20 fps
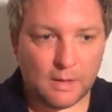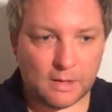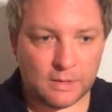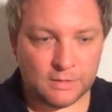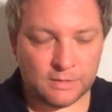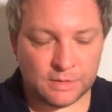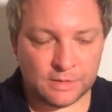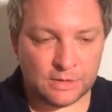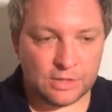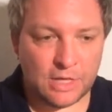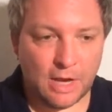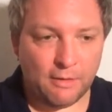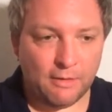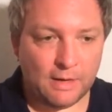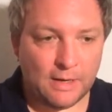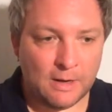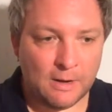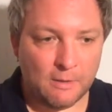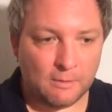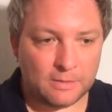There's a
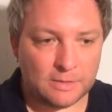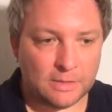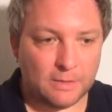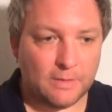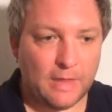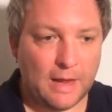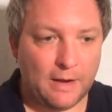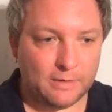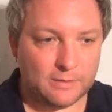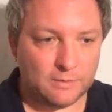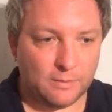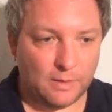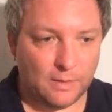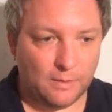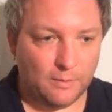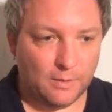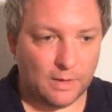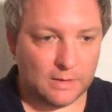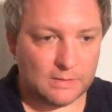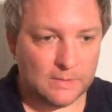cherry note too. That's what
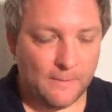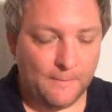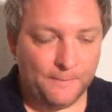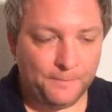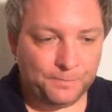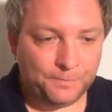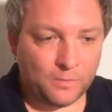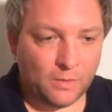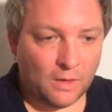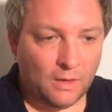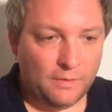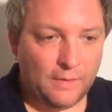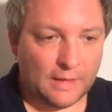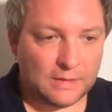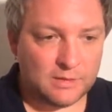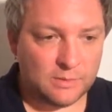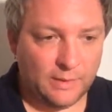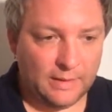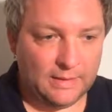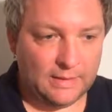it was.
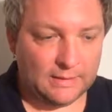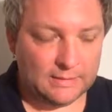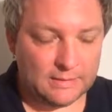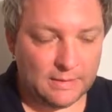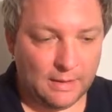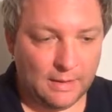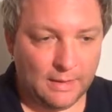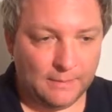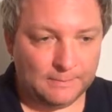That sweetness.